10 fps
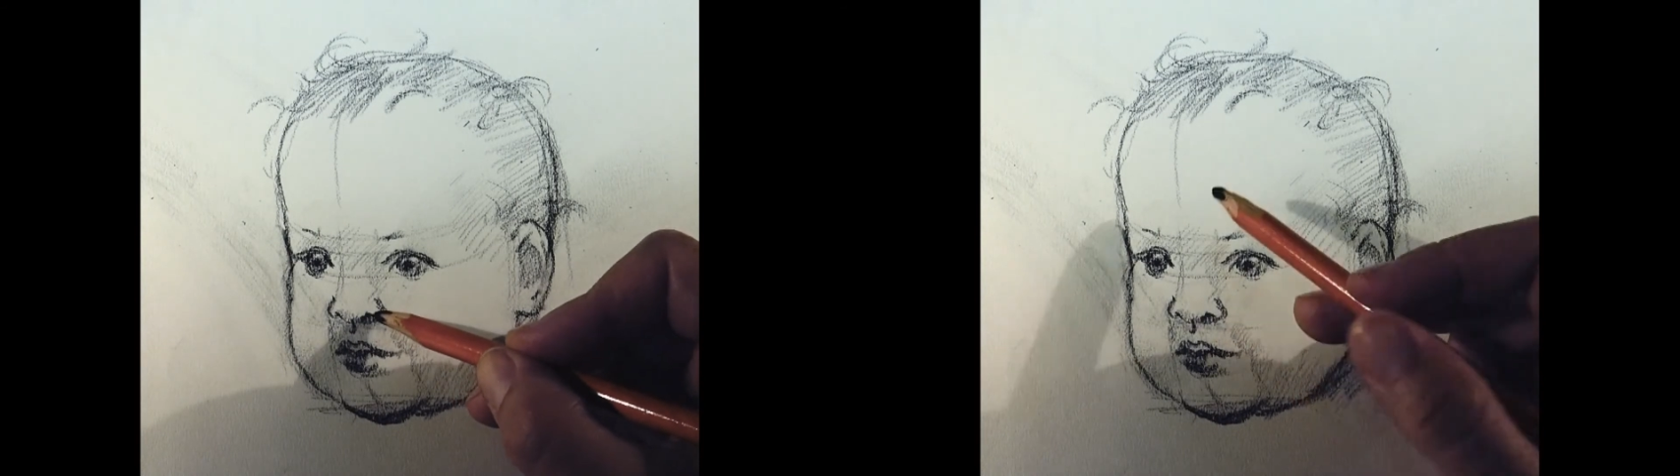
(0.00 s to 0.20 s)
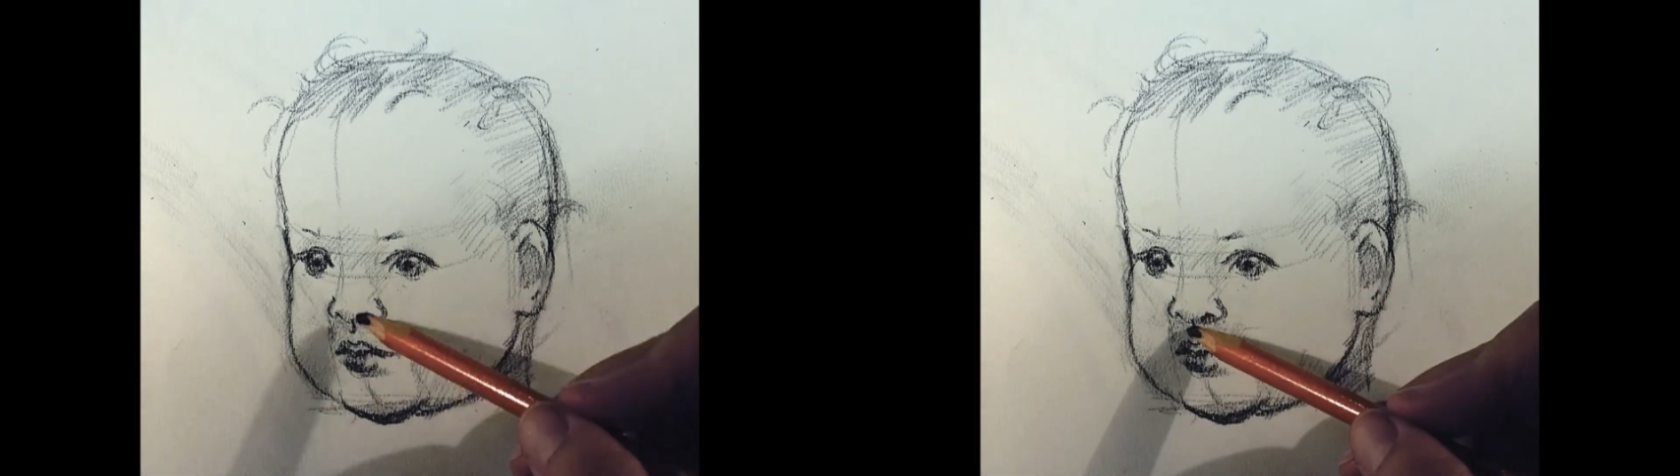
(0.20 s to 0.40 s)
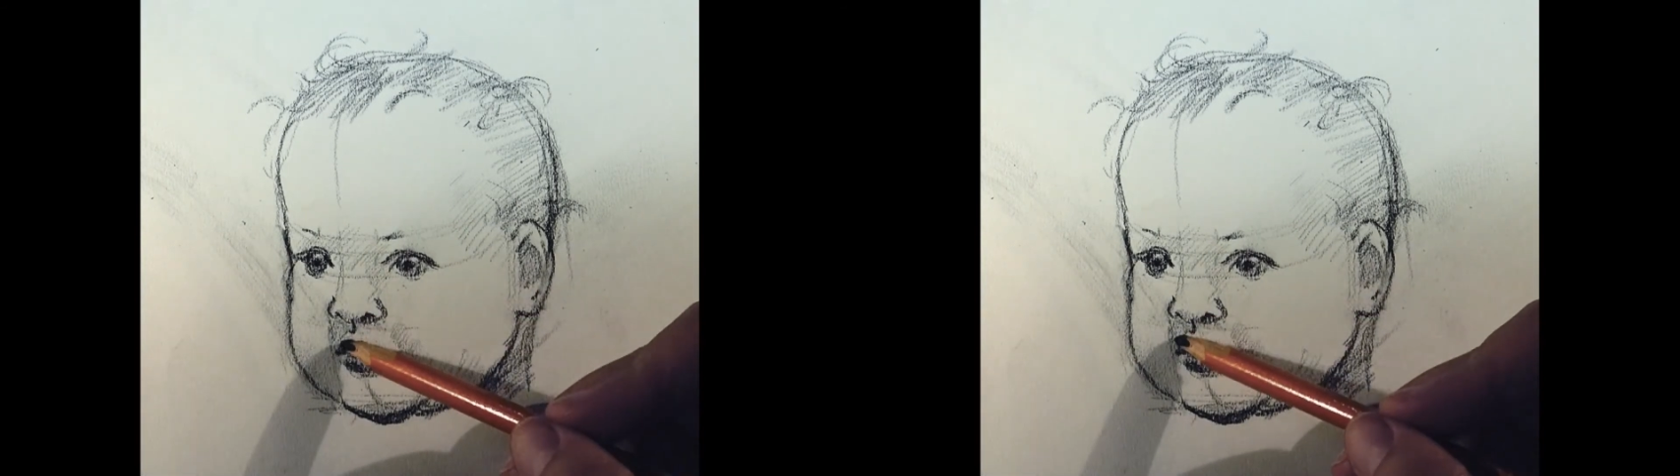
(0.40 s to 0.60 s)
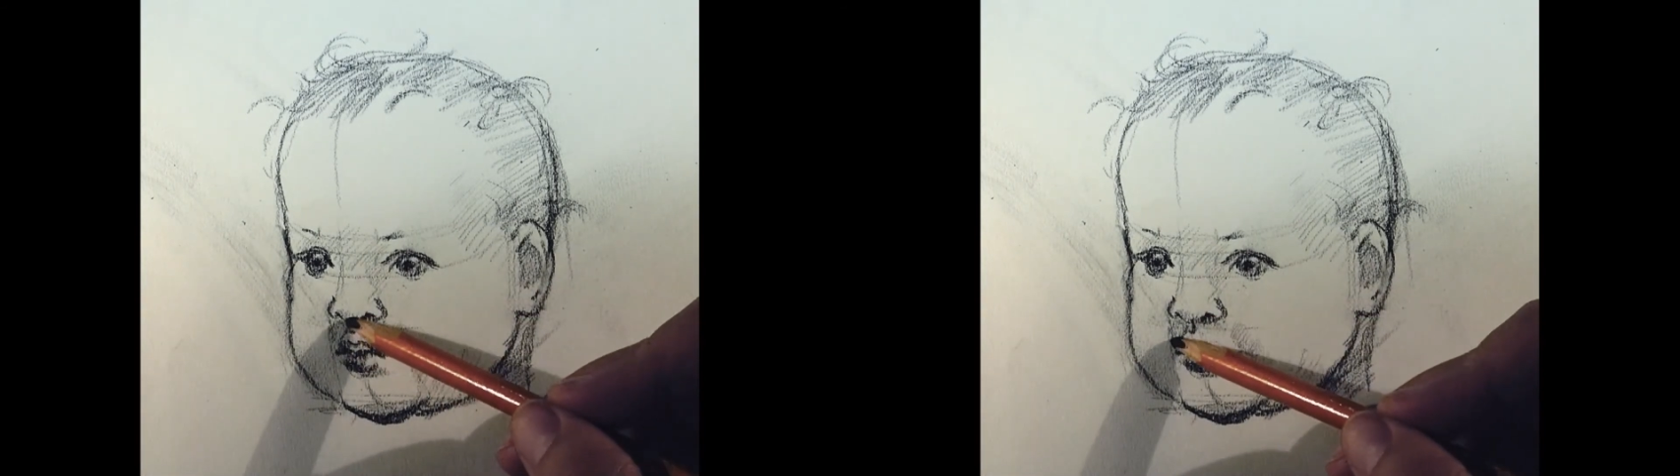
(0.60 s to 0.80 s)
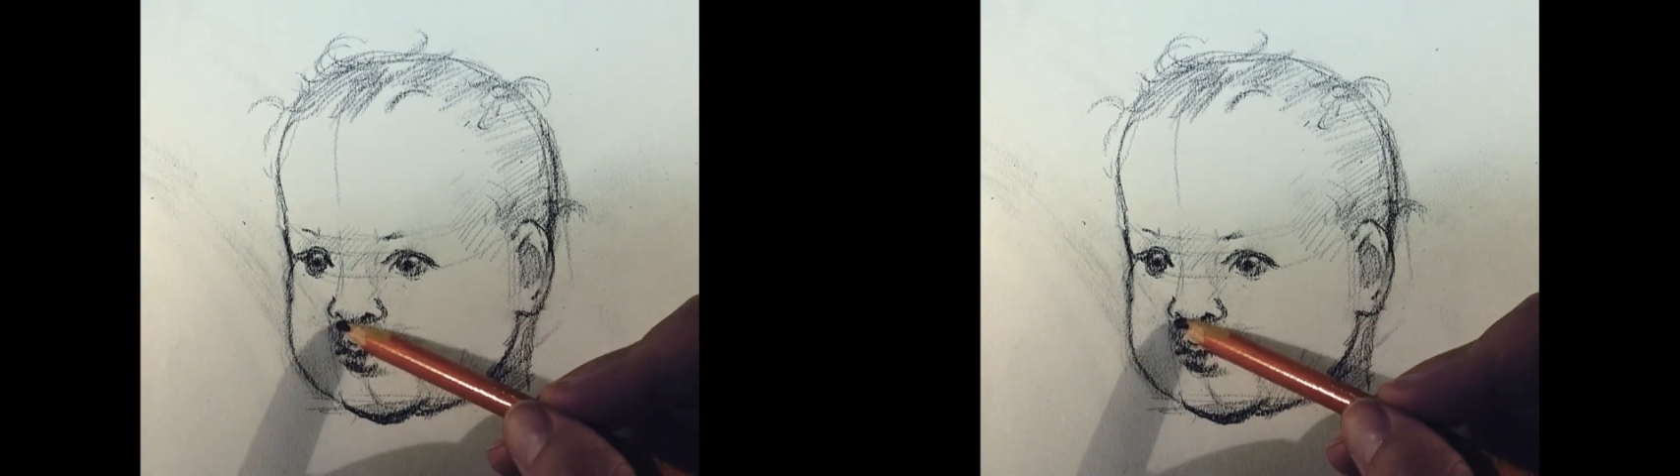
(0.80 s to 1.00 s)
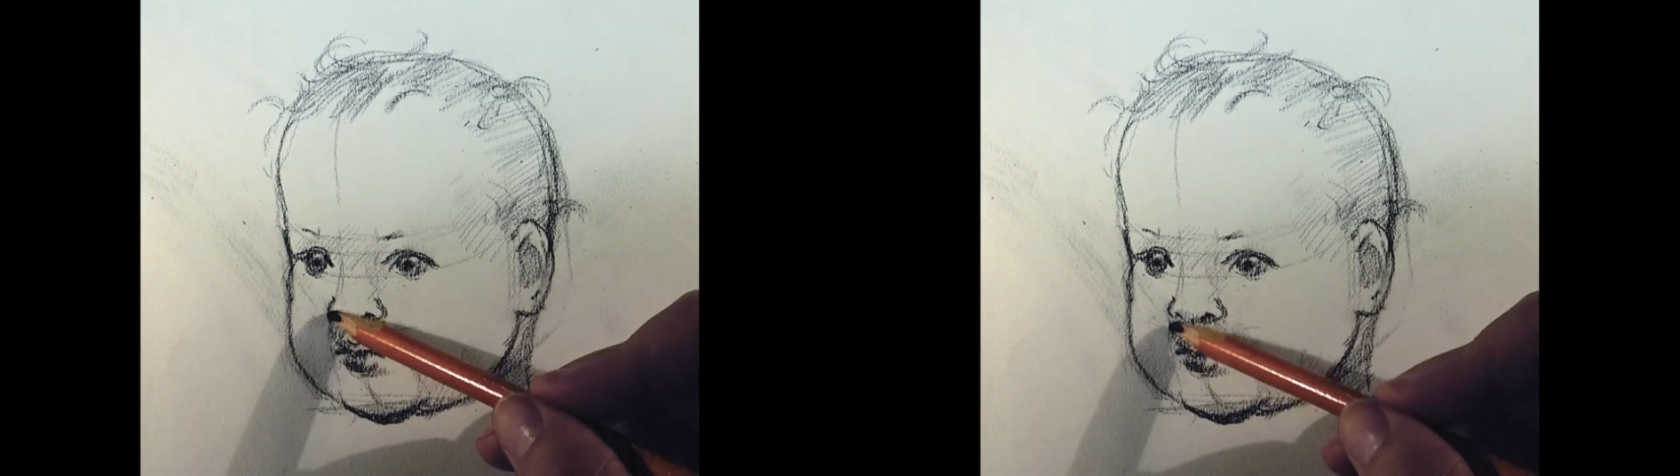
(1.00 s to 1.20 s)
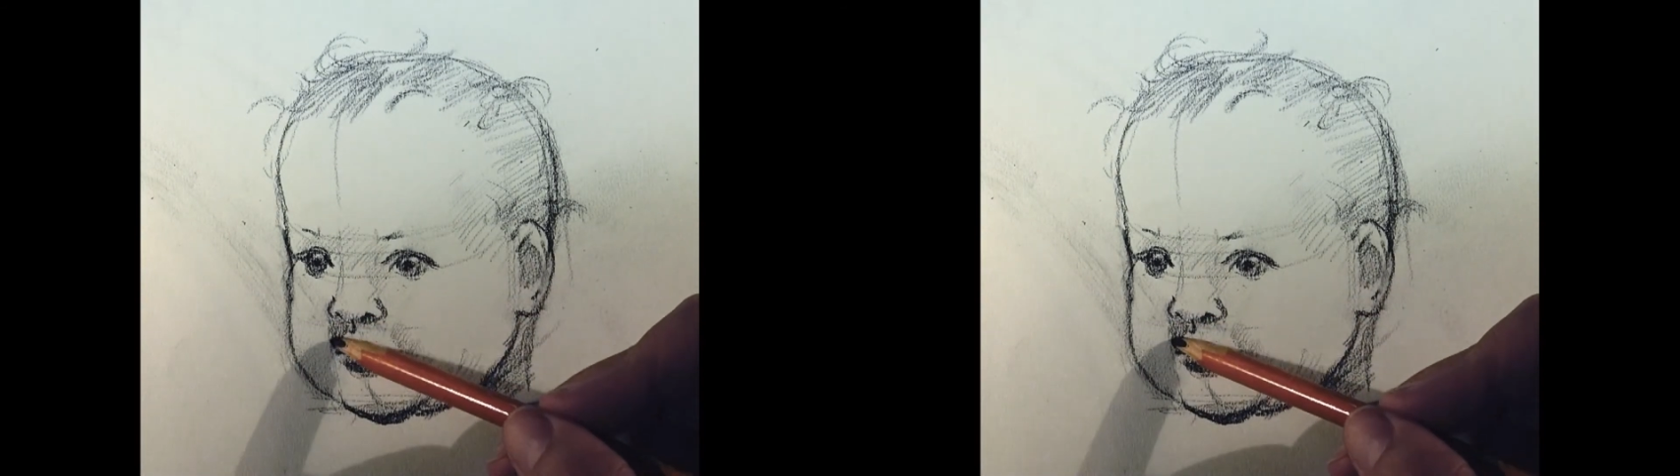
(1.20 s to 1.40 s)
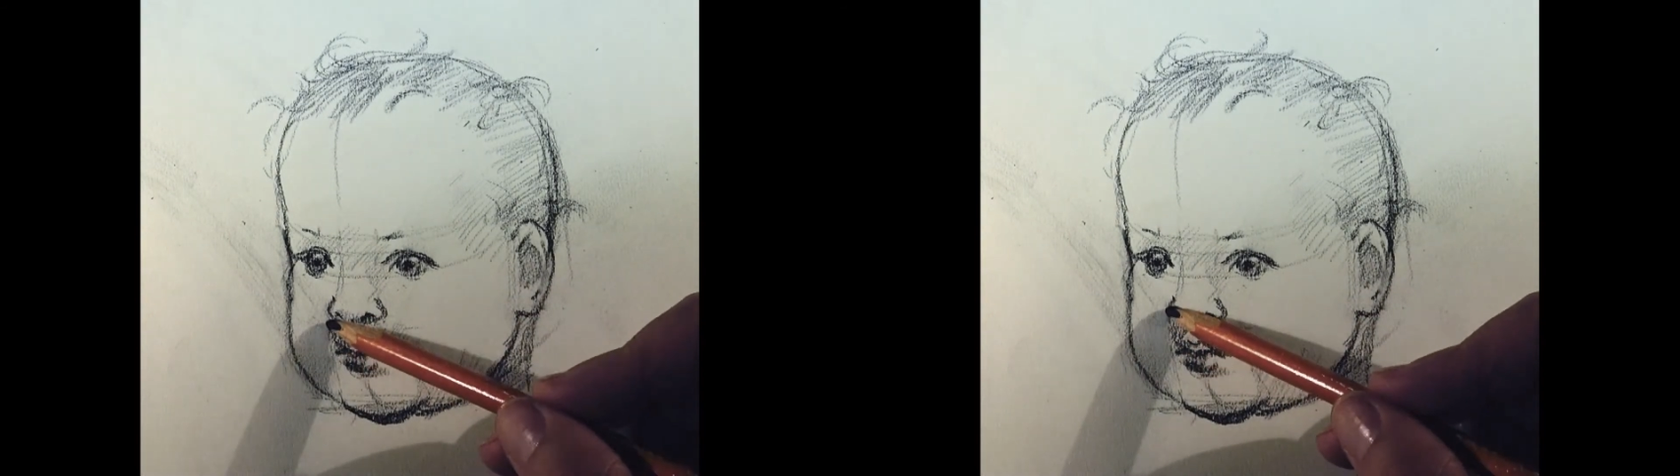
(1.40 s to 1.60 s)
and then just seeing what I need to
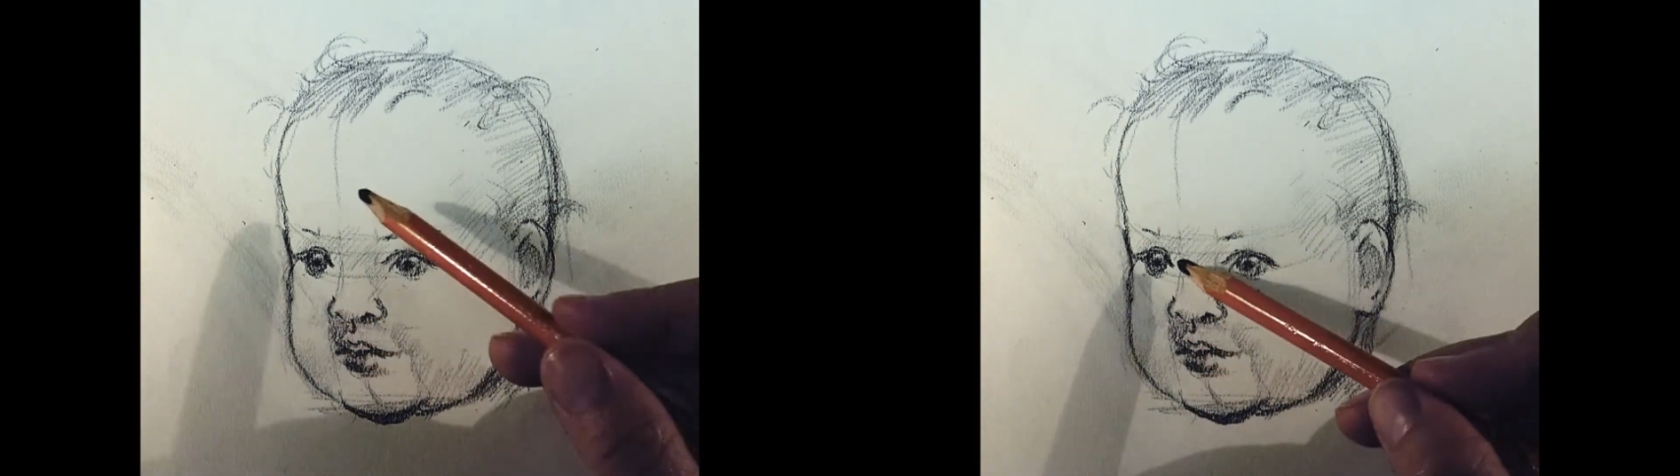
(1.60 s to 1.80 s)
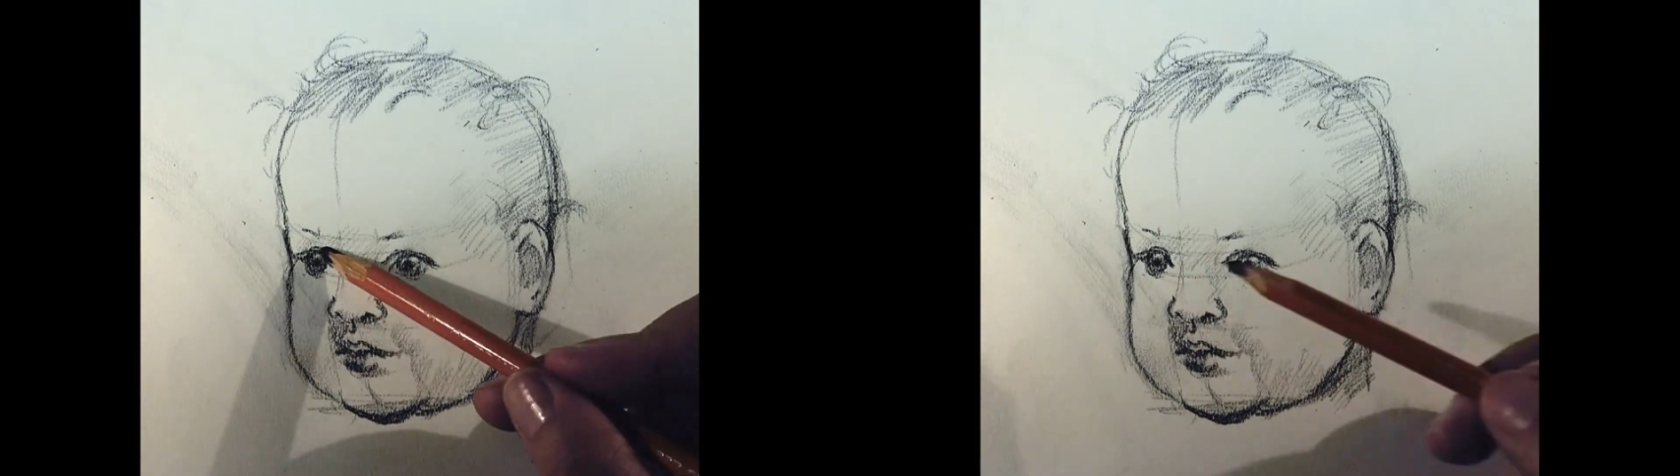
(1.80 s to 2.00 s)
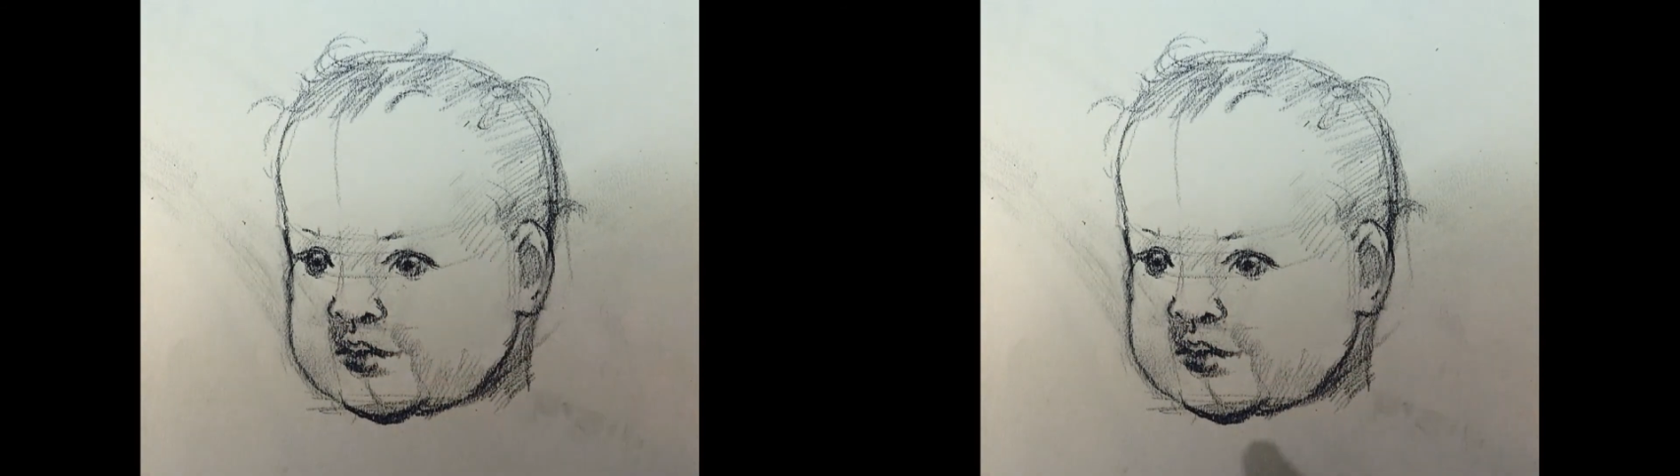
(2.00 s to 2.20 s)
reinforce,